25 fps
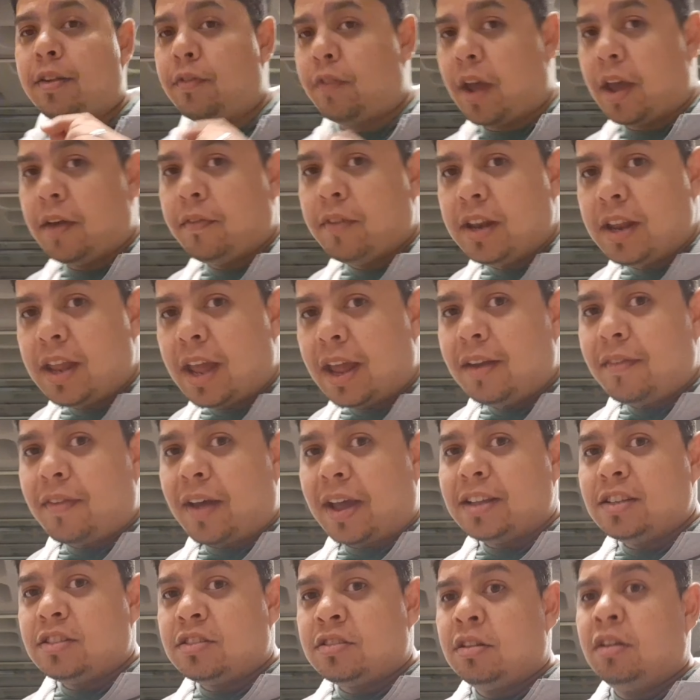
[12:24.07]
you have any
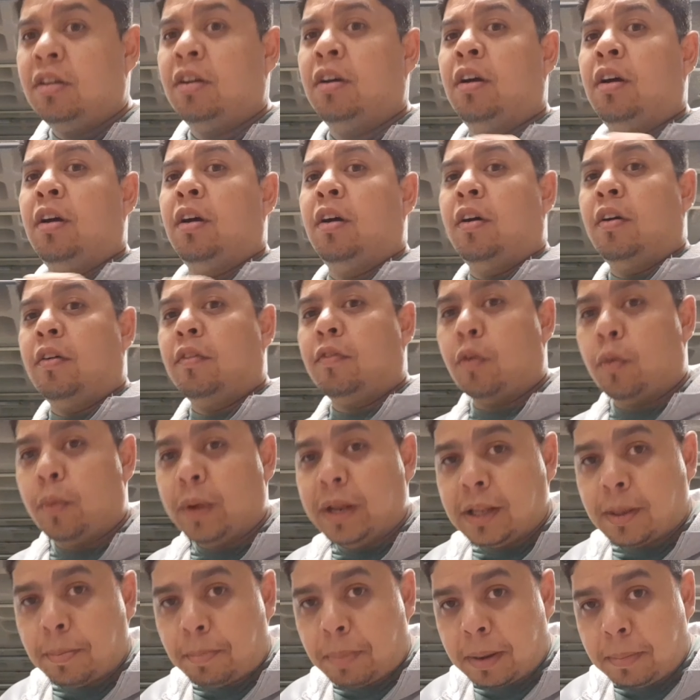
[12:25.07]
advice for
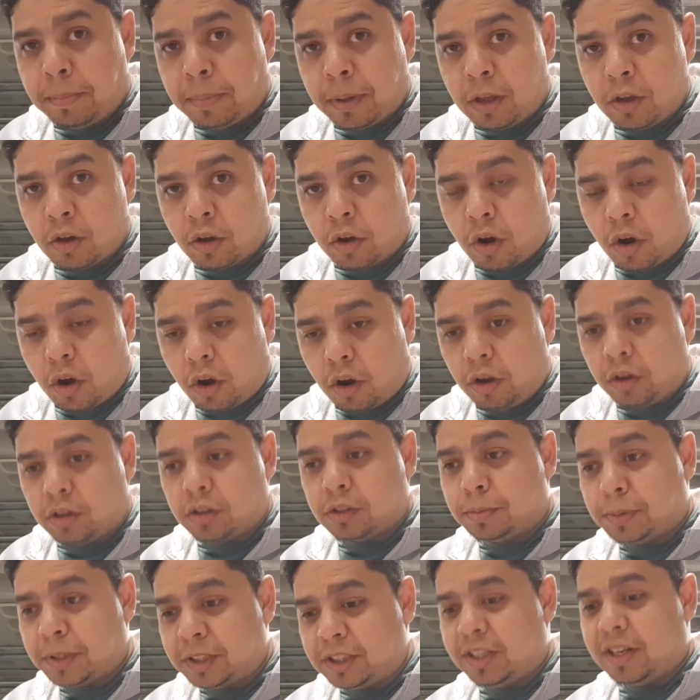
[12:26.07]
winter prepping your car,
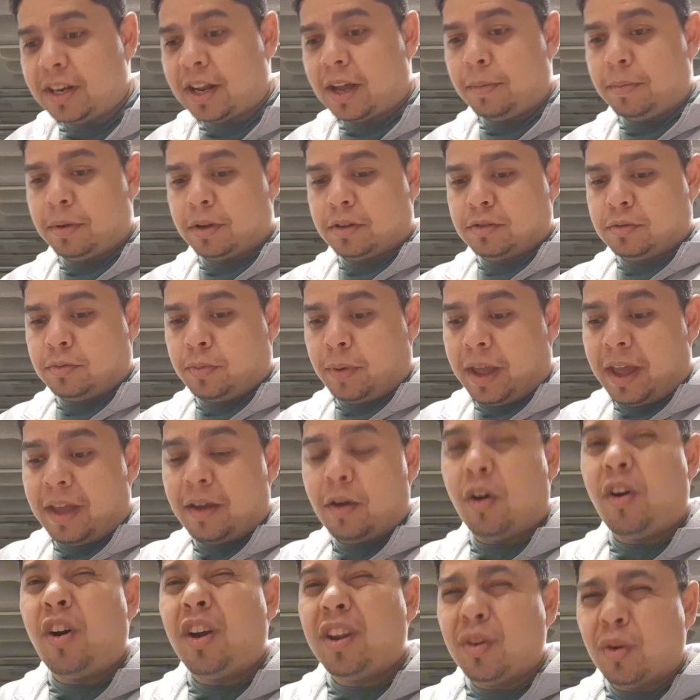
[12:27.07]
especially now because we
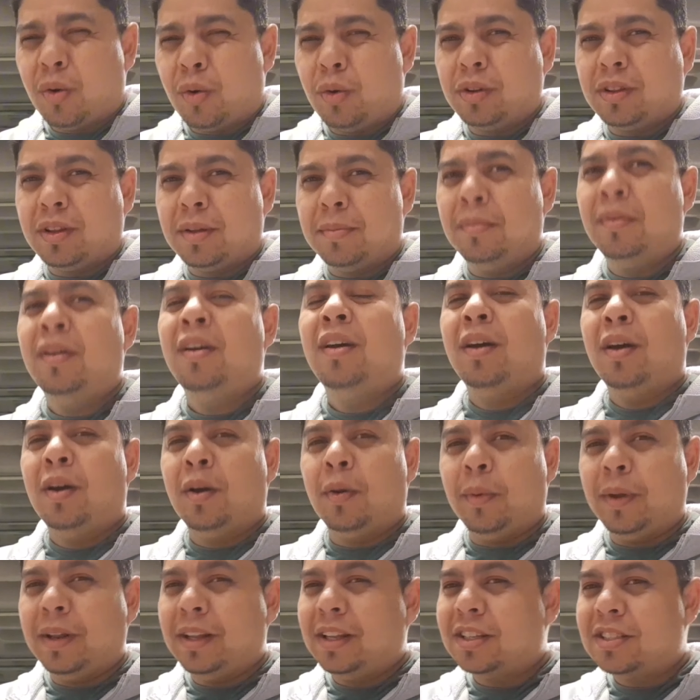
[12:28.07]
are in autumn,
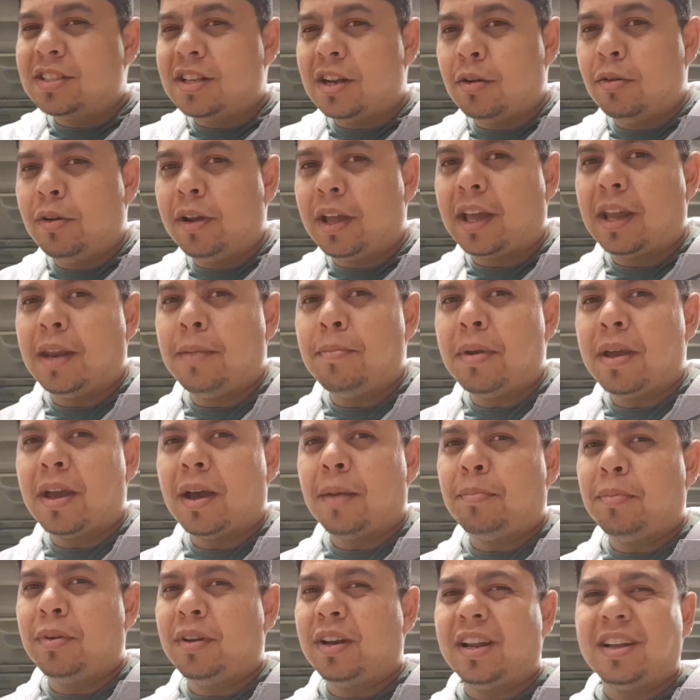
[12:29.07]
winter slowly creeping
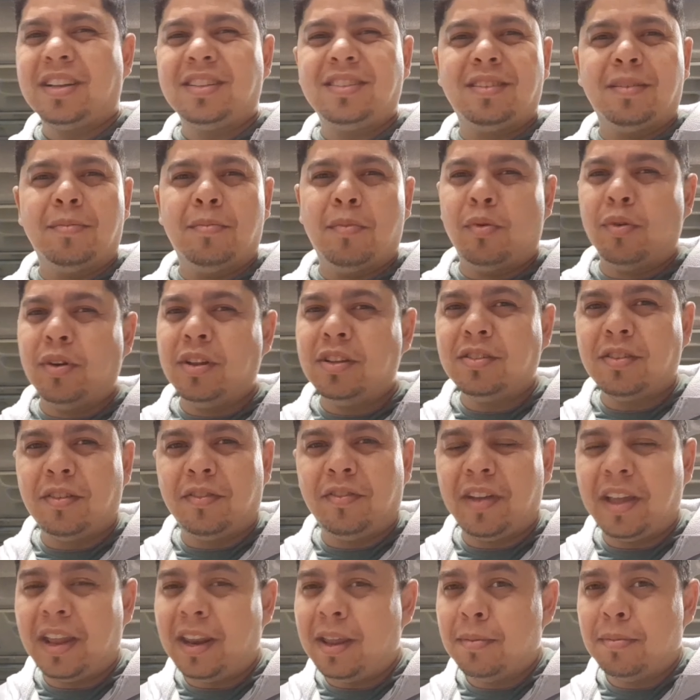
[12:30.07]
up on us, the mornings are
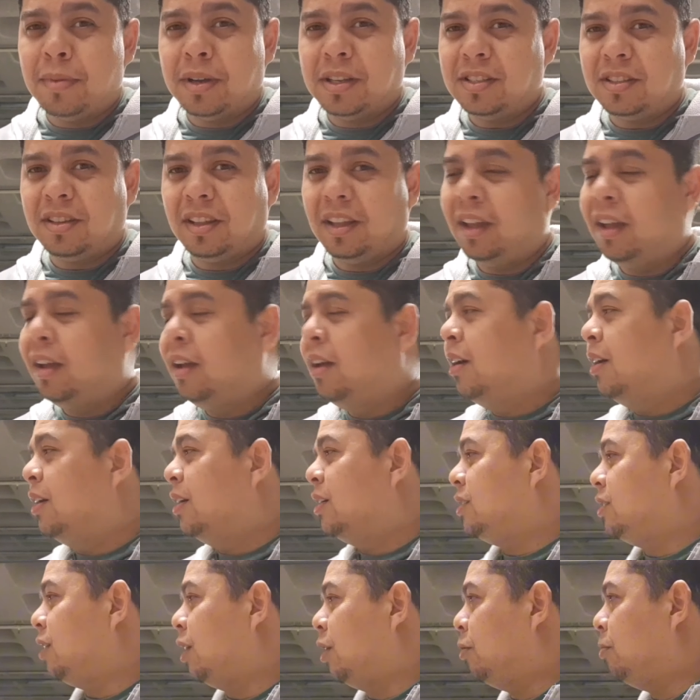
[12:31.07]
very musty,
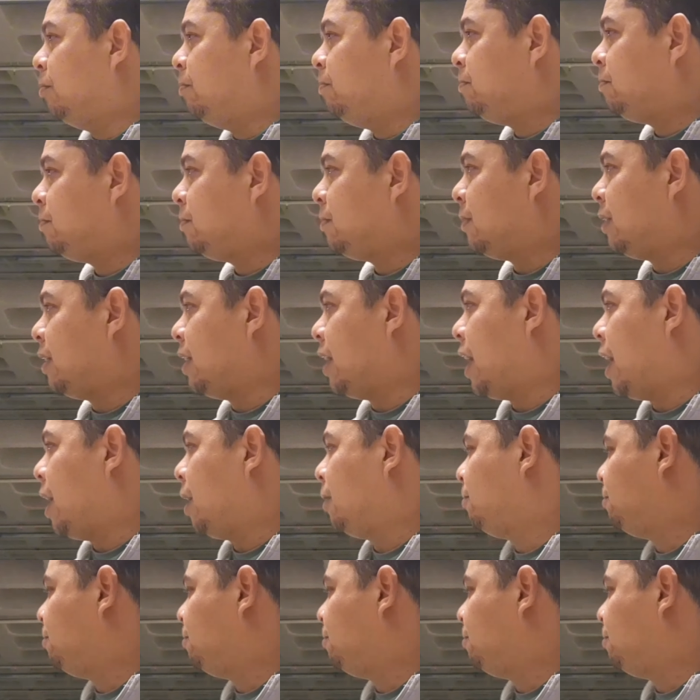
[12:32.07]
so yeah,